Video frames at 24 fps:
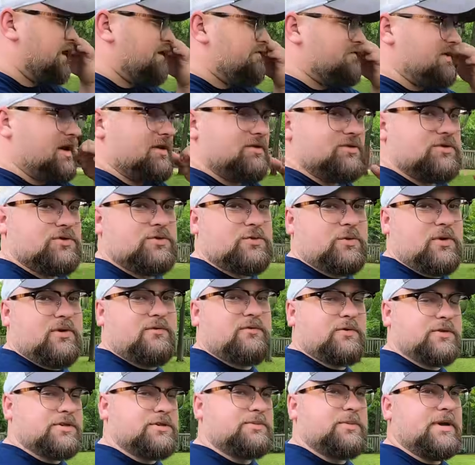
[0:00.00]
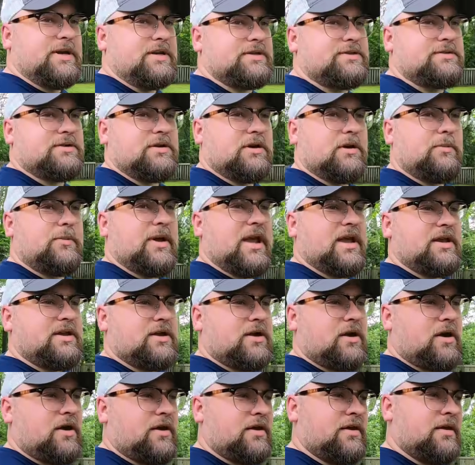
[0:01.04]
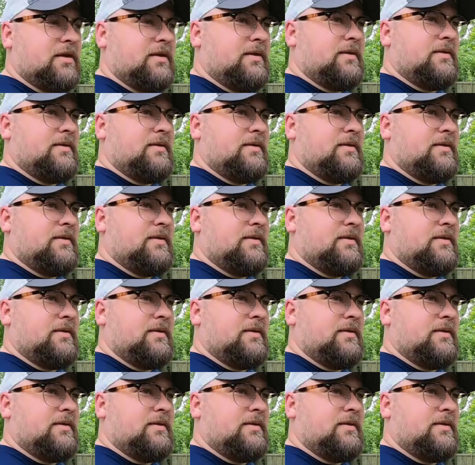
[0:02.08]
5,000 square foot space in our backyard,